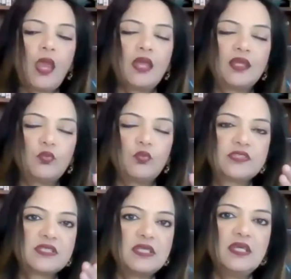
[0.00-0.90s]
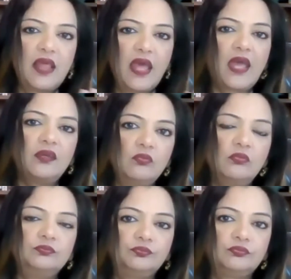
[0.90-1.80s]
I think we'll see that
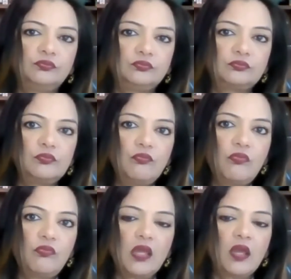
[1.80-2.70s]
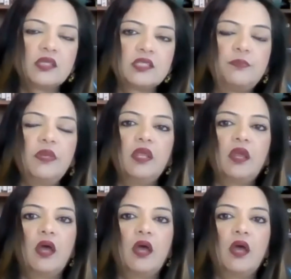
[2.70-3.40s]
speeding